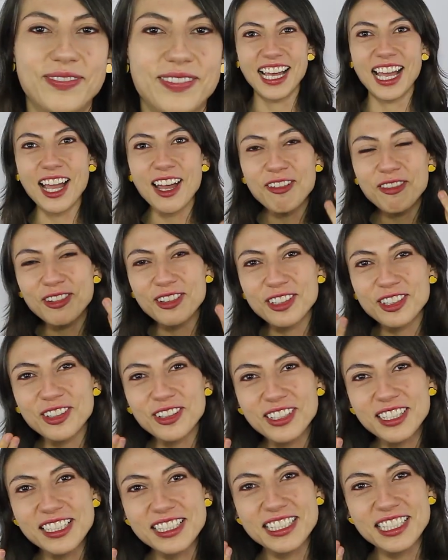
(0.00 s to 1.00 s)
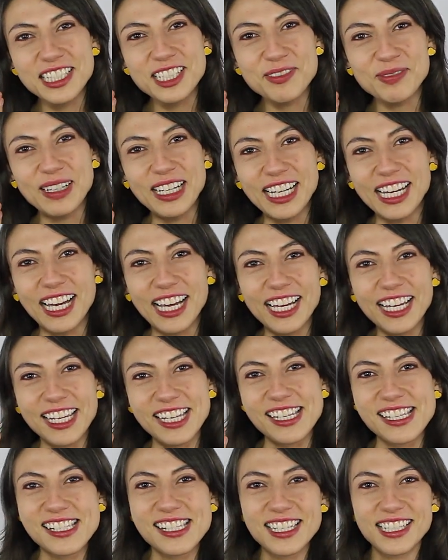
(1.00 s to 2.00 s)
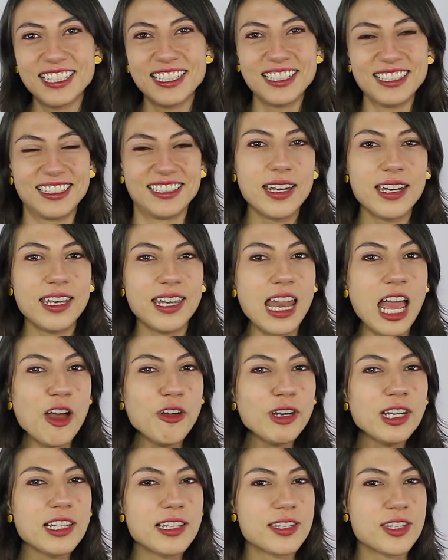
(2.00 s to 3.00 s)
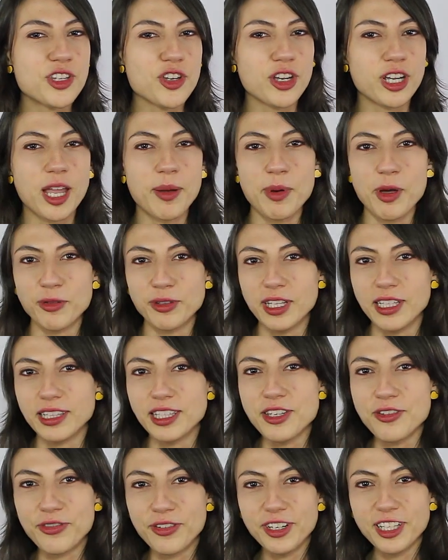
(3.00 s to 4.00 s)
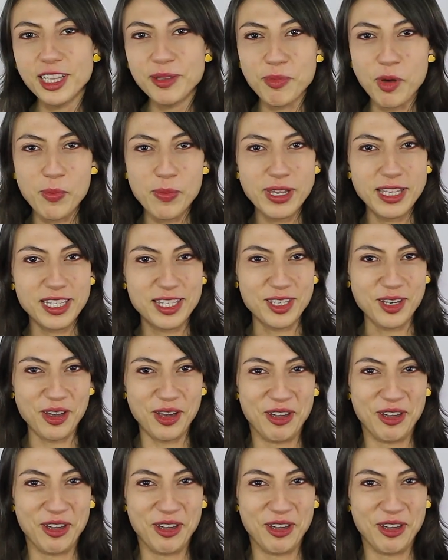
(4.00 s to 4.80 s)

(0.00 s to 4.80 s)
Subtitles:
I have onions in my eyes. Now let's talk about the different moments.